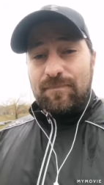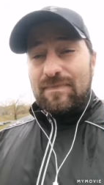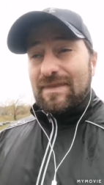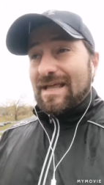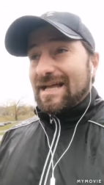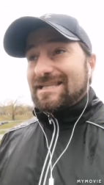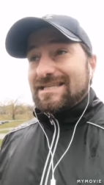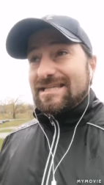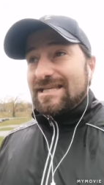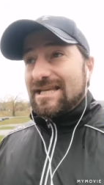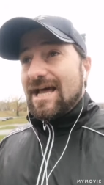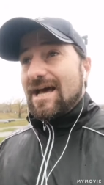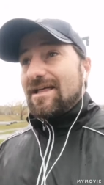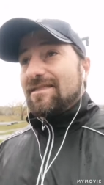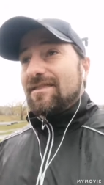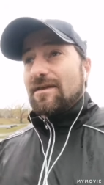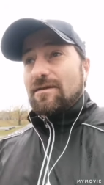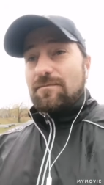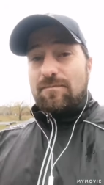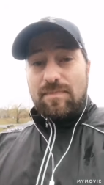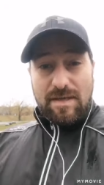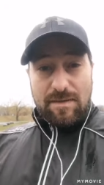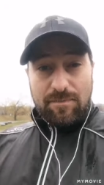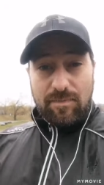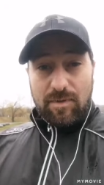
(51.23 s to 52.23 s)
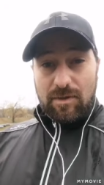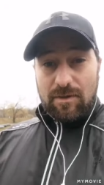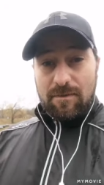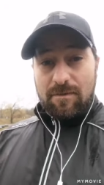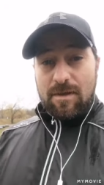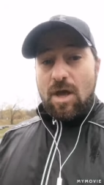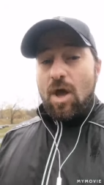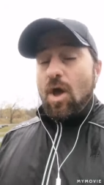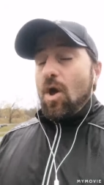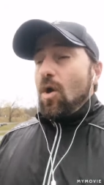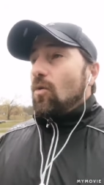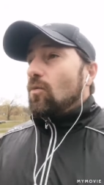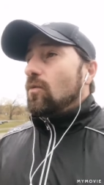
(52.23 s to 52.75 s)
That's nothing, people.
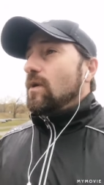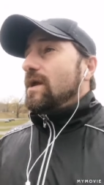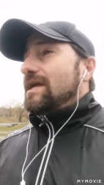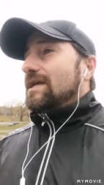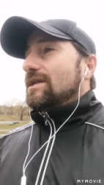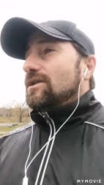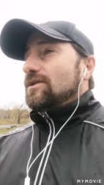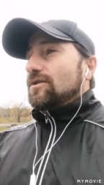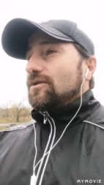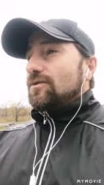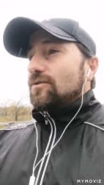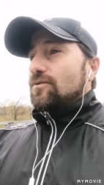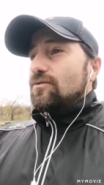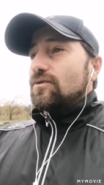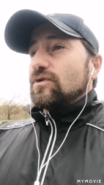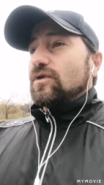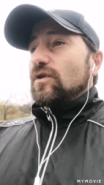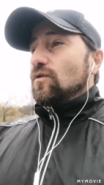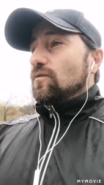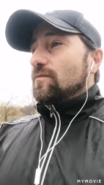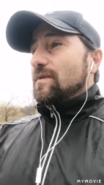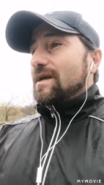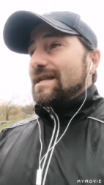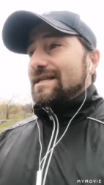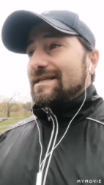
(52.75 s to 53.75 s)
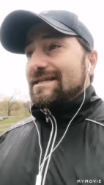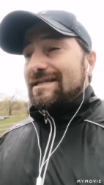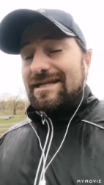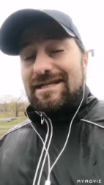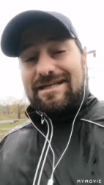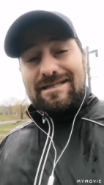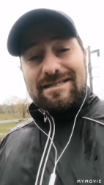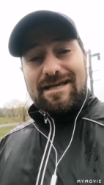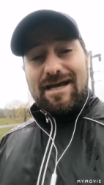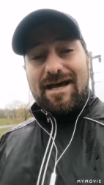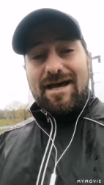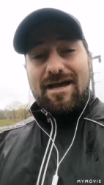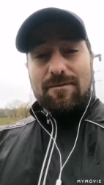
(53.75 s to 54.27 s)
We can do two minutes at a
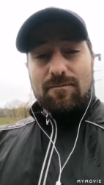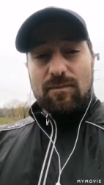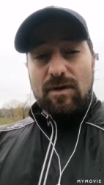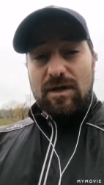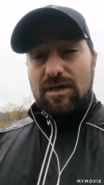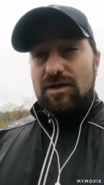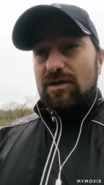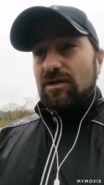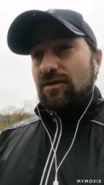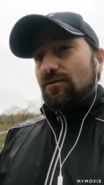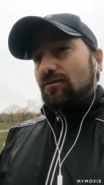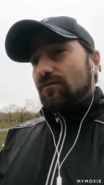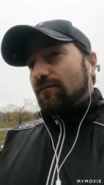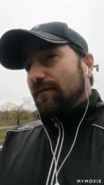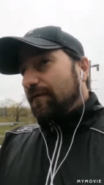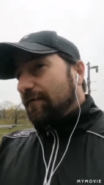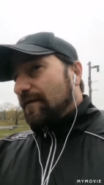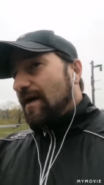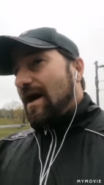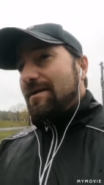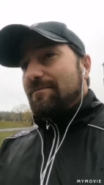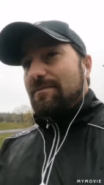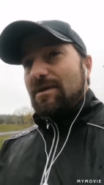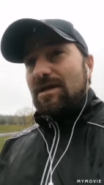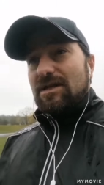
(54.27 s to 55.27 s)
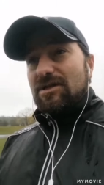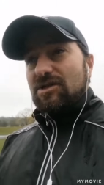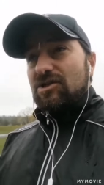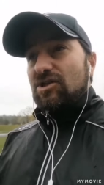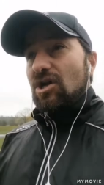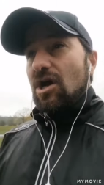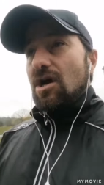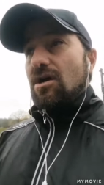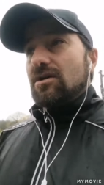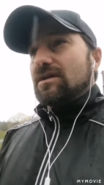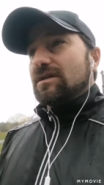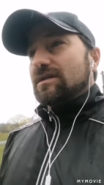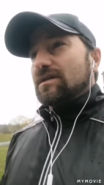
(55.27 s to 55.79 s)
time. We could do five minute
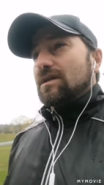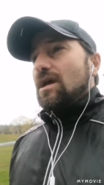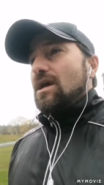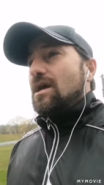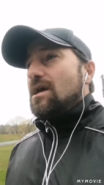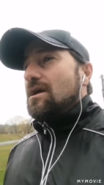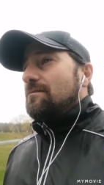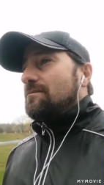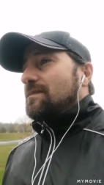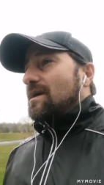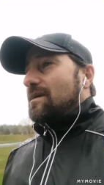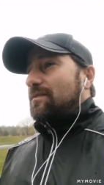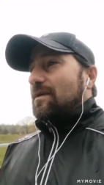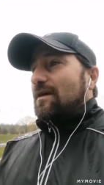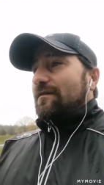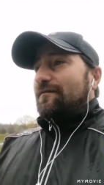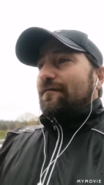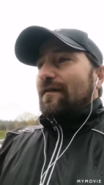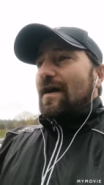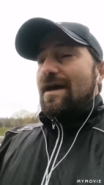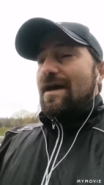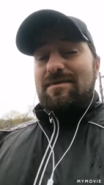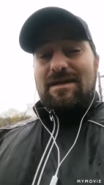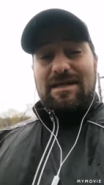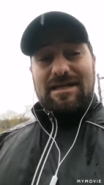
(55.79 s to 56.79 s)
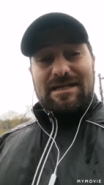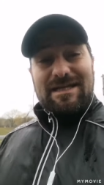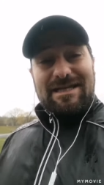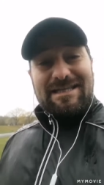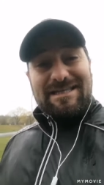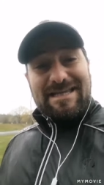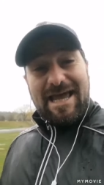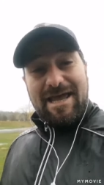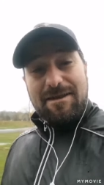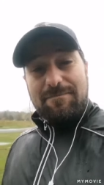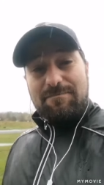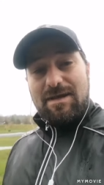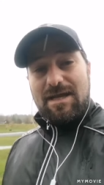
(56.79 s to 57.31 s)
chunks, maybe a five minute and a
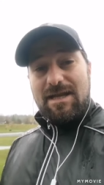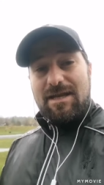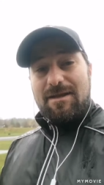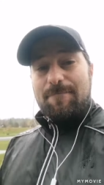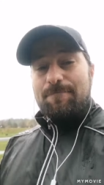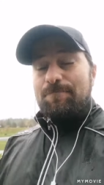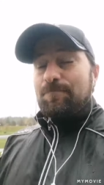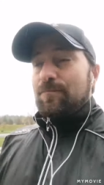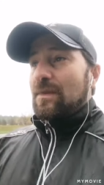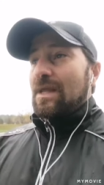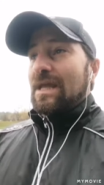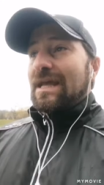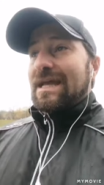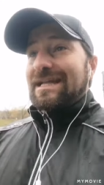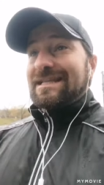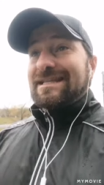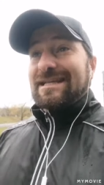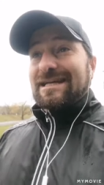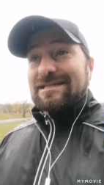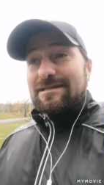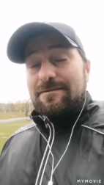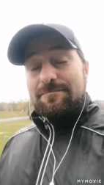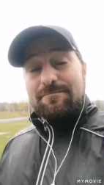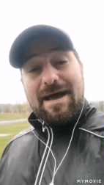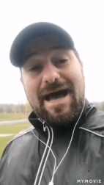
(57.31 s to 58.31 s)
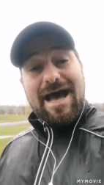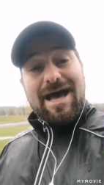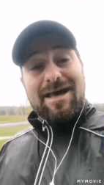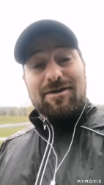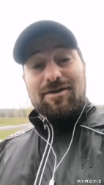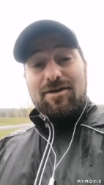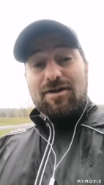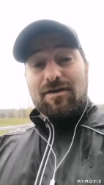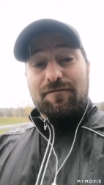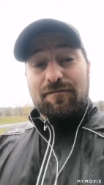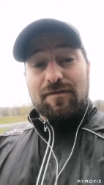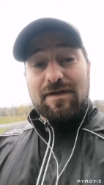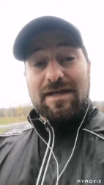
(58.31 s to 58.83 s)
10 minute. It doesn't
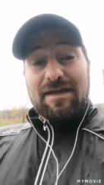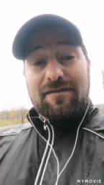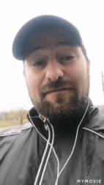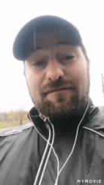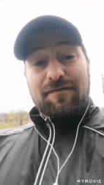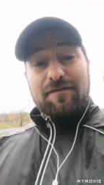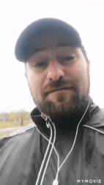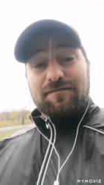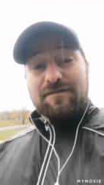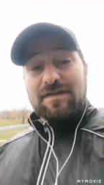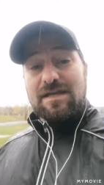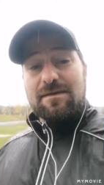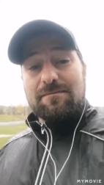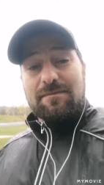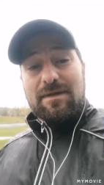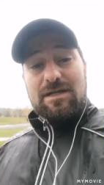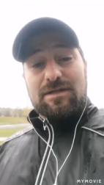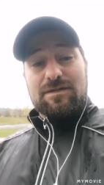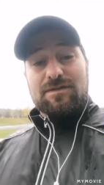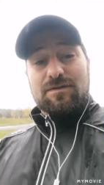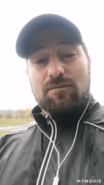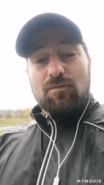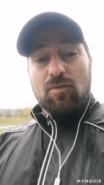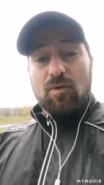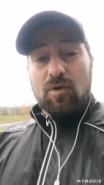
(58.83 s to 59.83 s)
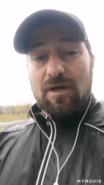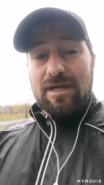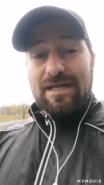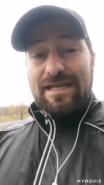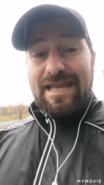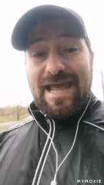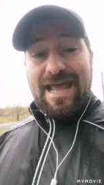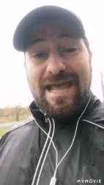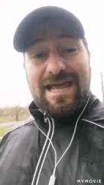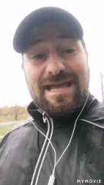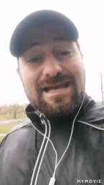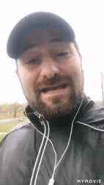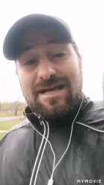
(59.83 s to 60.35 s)
matter. If we get 15 minutes or more a
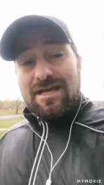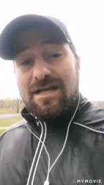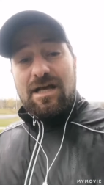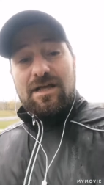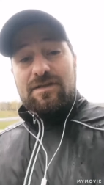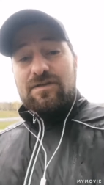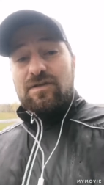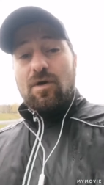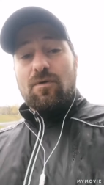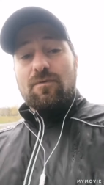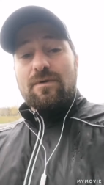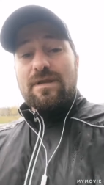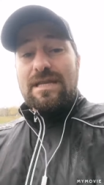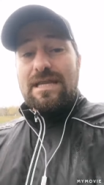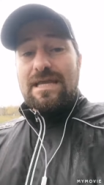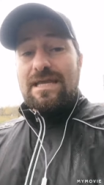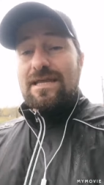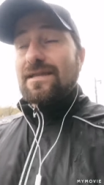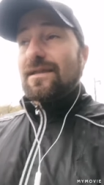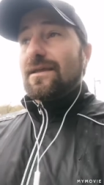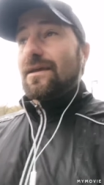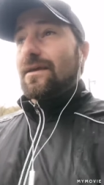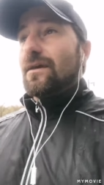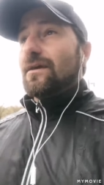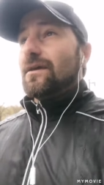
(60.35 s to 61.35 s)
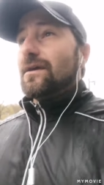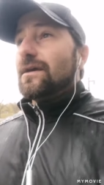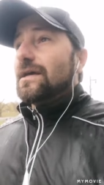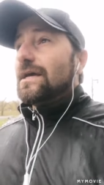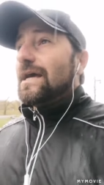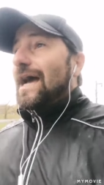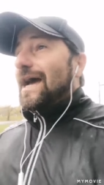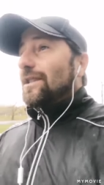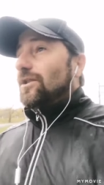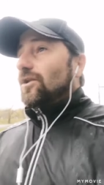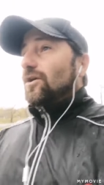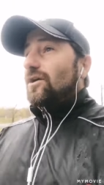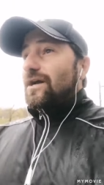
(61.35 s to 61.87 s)
day, that's all we need.
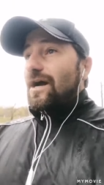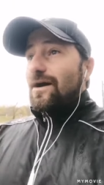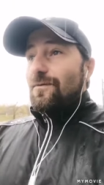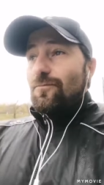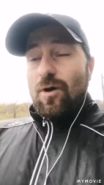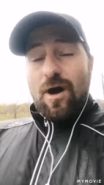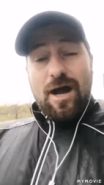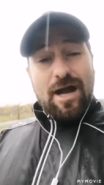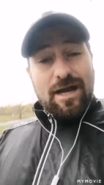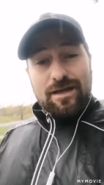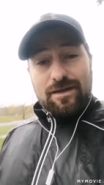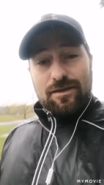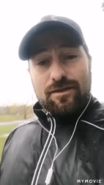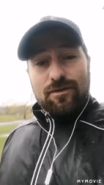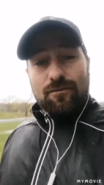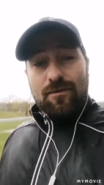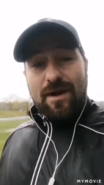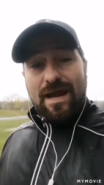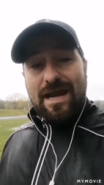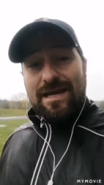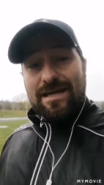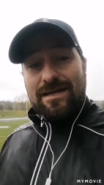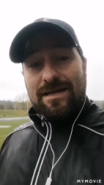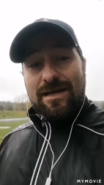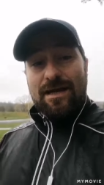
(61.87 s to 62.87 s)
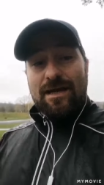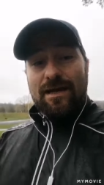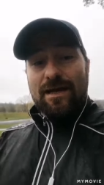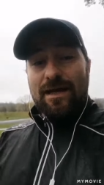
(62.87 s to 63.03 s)
And look, I'm walking in the rain.